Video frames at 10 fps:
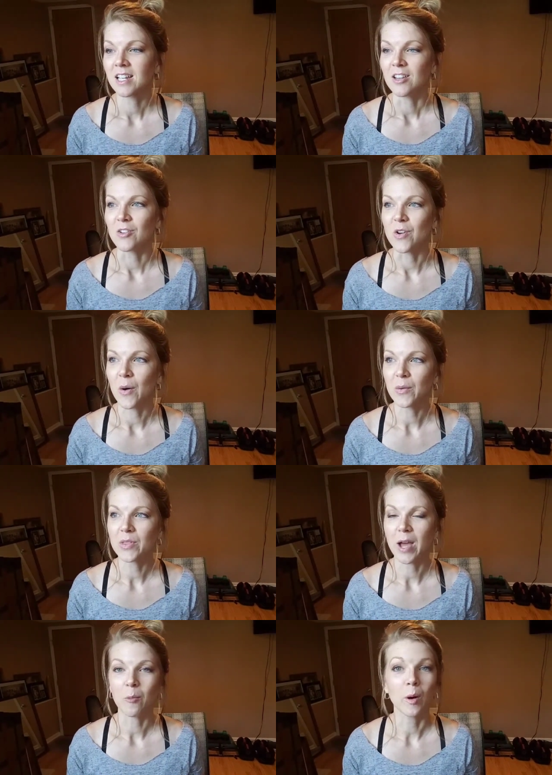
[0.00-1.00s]
know
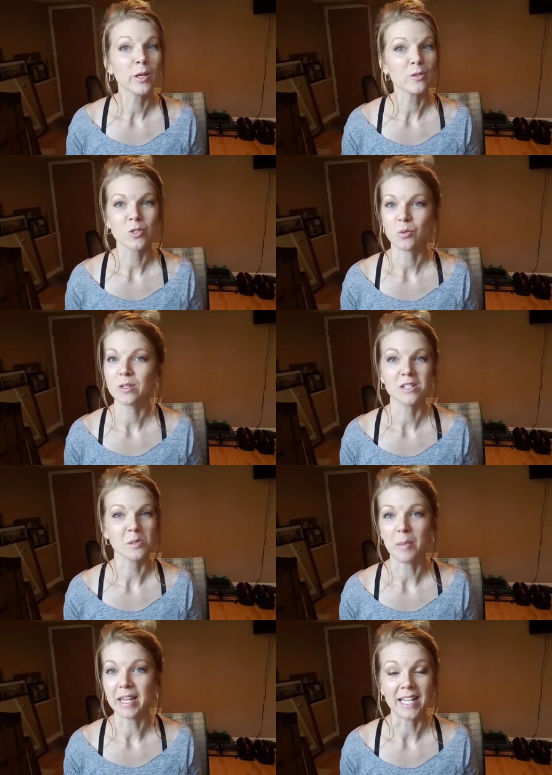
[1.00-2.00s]
that what you're doing
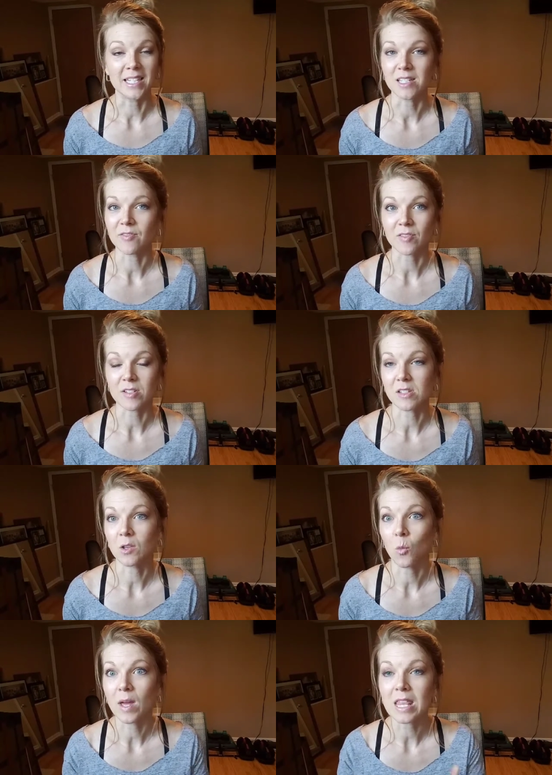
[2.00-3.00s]
is making a difference in
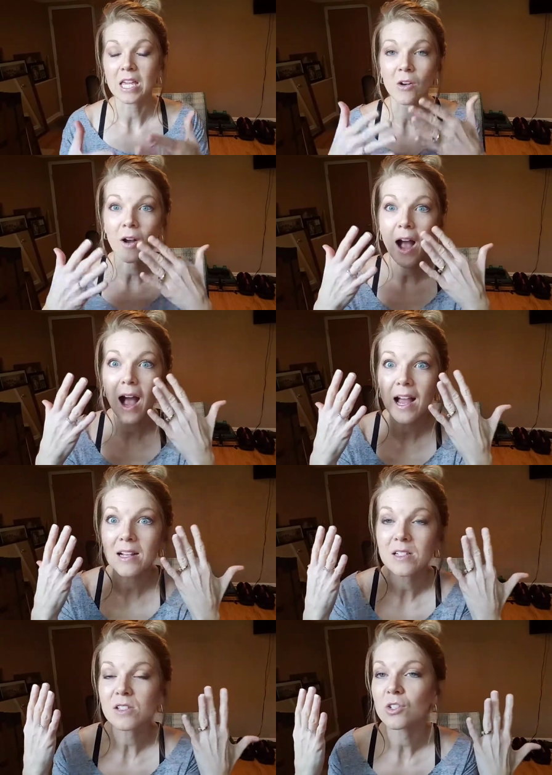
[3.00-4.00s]
the way that your
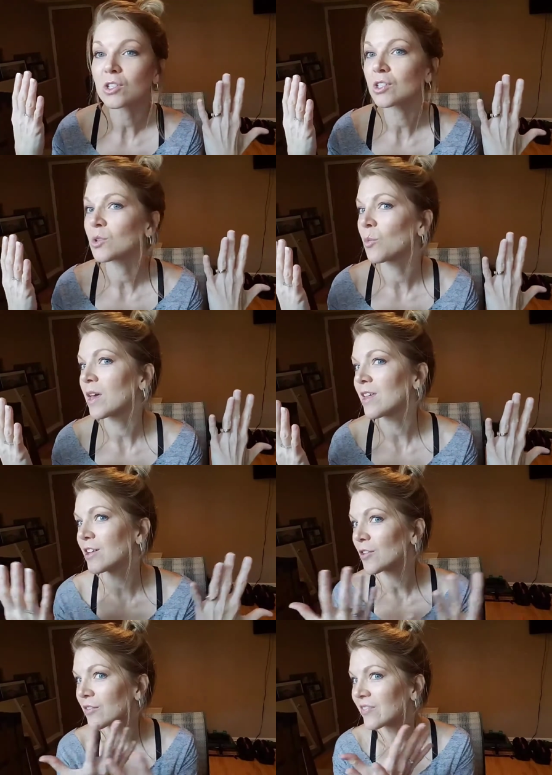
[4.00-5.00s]
eyes look, and the way
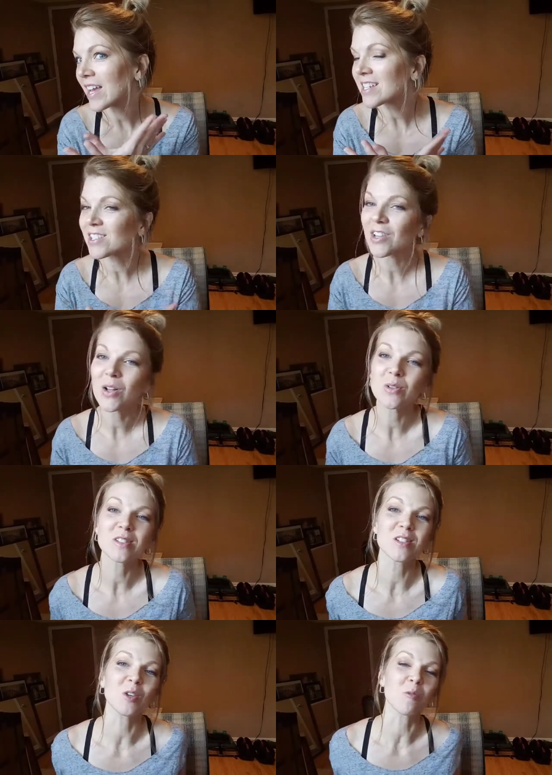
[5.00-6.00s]
that your face
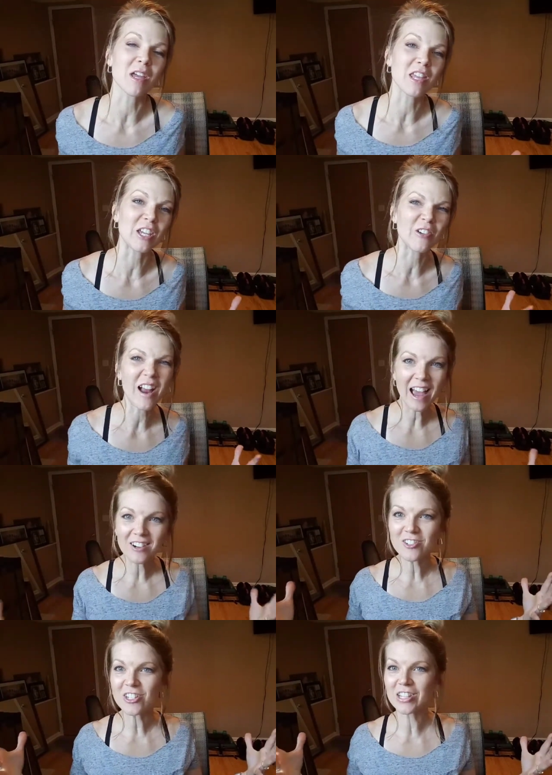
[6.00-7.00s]
glows, and the way that your
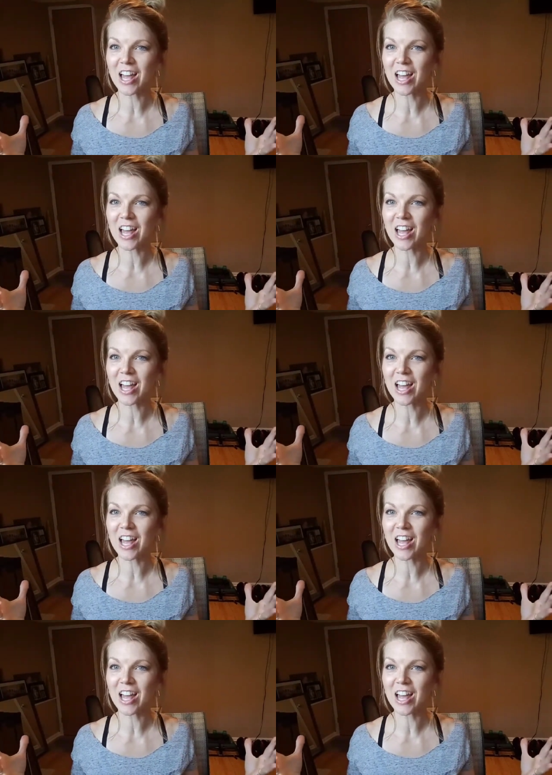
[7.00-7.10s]
energy